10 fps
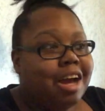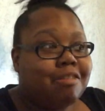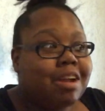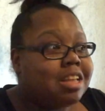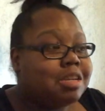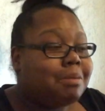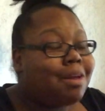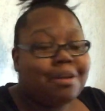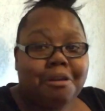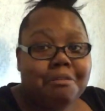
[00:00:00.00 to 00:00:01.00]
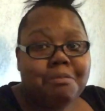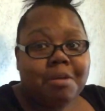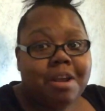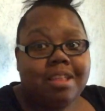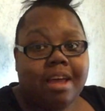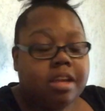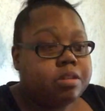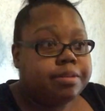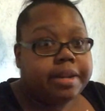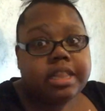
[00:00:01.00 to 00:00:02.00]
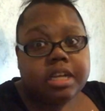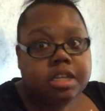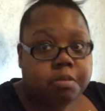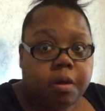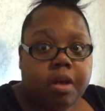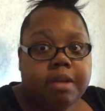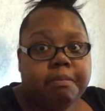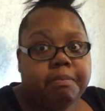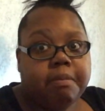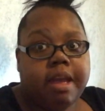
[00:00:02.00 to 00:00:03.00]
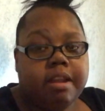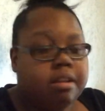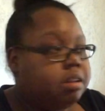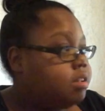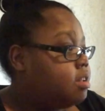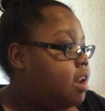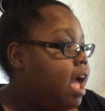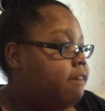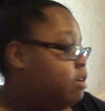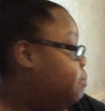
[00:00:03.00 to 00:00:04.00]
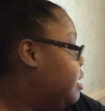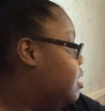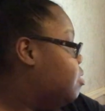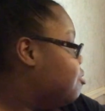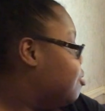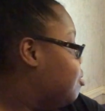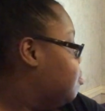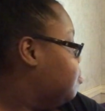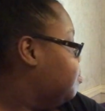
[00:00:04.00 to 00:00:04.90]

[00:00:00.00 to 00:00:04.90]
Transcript: a regular smuggler girl from North Carolina can do anything she wants. And after being through